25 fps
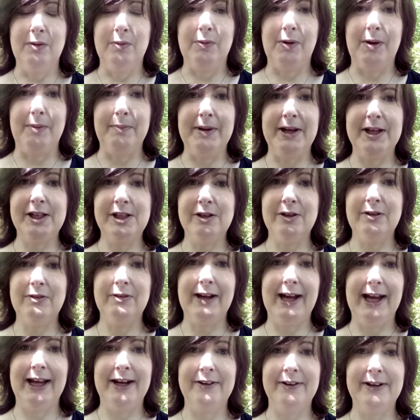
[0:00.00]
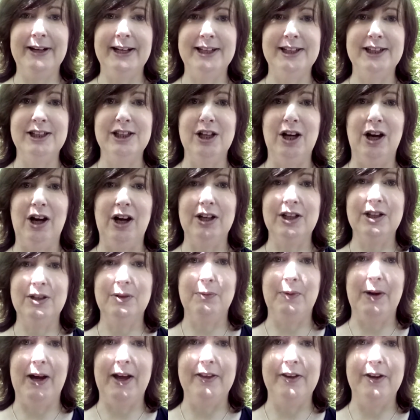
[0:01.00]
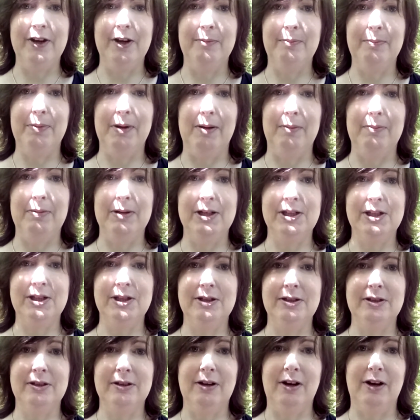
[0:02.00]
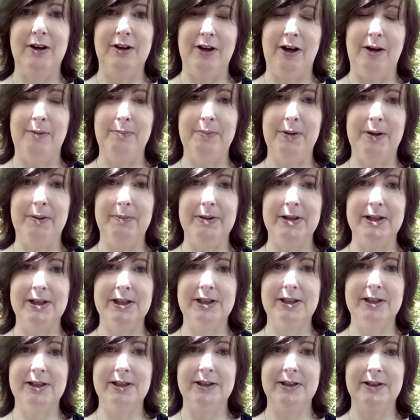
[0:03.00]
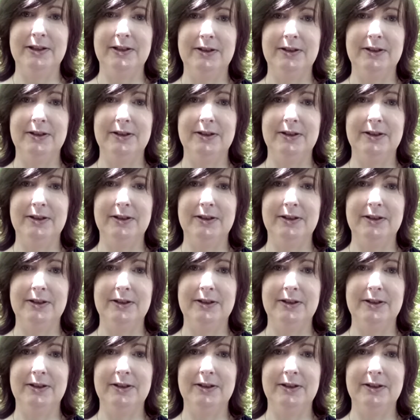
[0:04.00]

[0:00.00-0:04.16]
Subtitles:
What makes you a writer is not whether you're published or not published.